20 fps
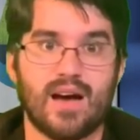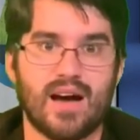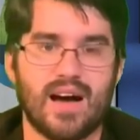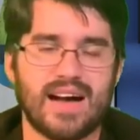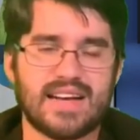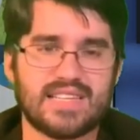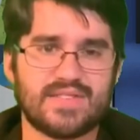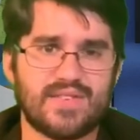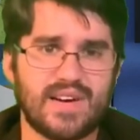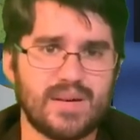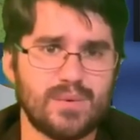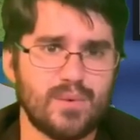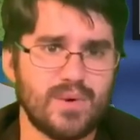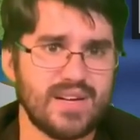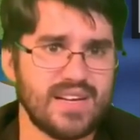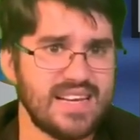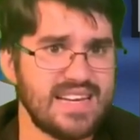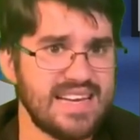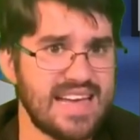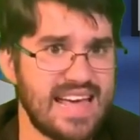I defined what
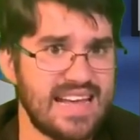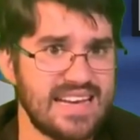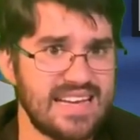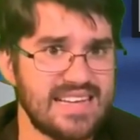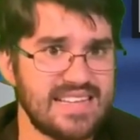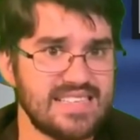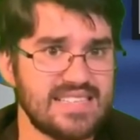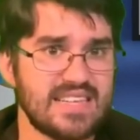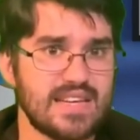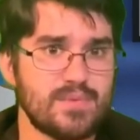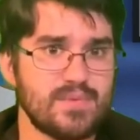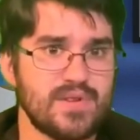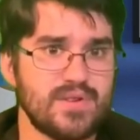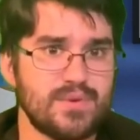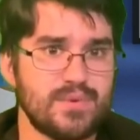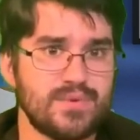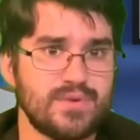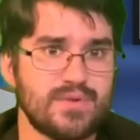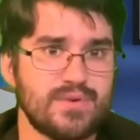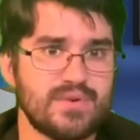a net is, and we
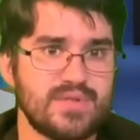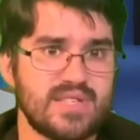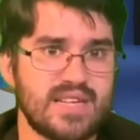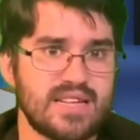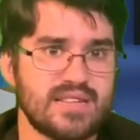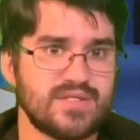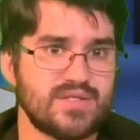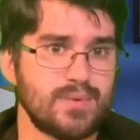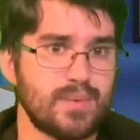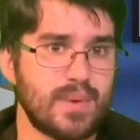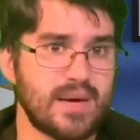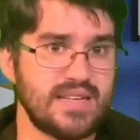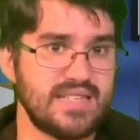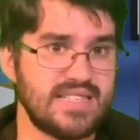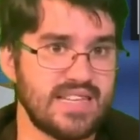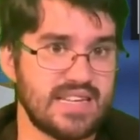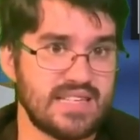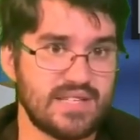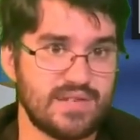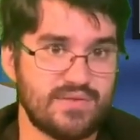used those nets to
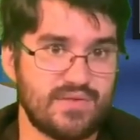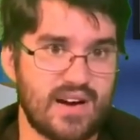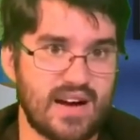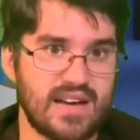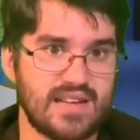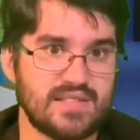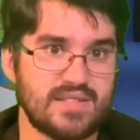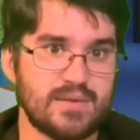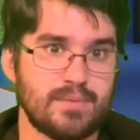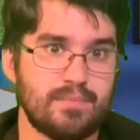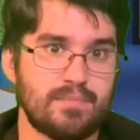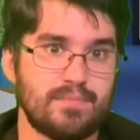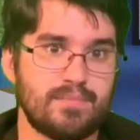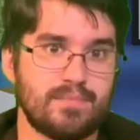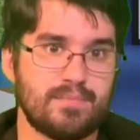identify some,